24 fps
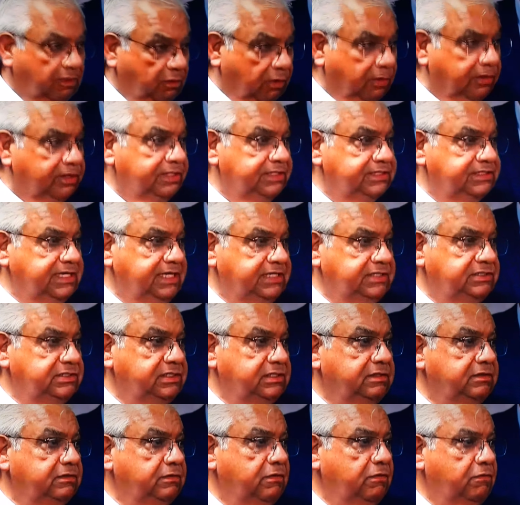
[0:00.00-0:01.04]

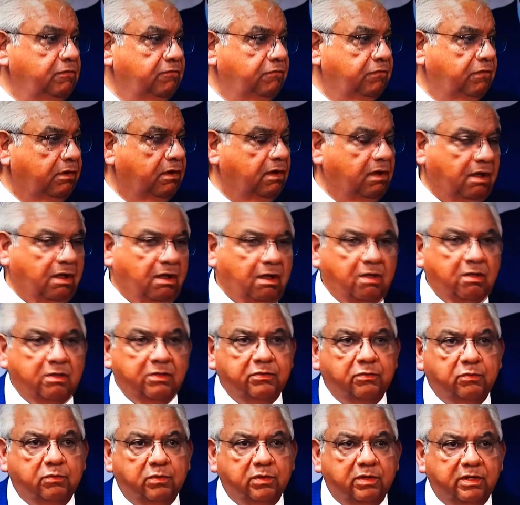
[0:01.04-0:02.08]
organization for
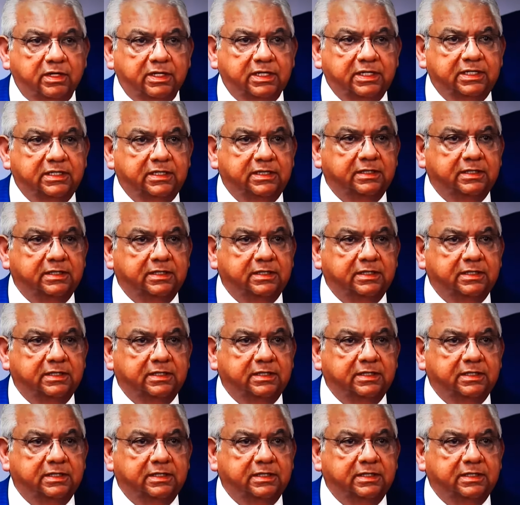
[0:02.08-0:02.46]
all the work